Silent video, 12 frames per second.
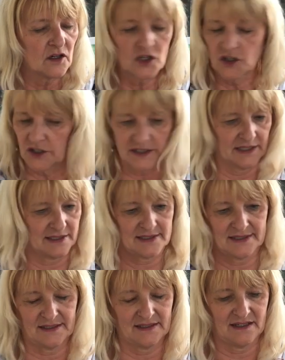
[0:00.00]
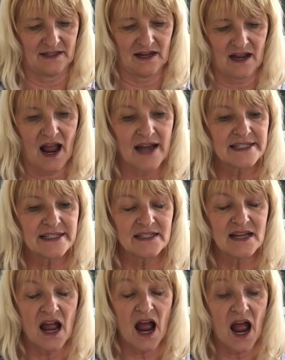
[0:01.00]
goodness. I
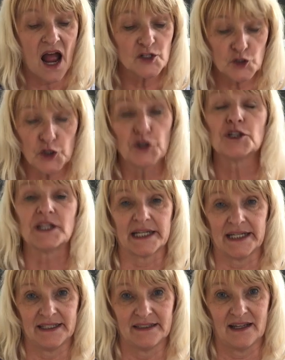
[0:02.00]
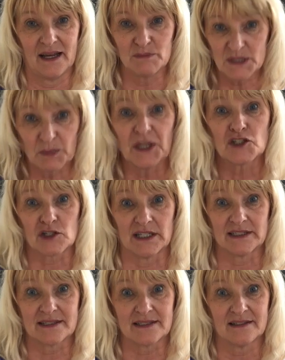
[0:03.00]
truly am
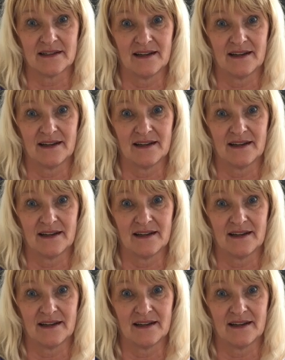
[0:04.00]
speechless.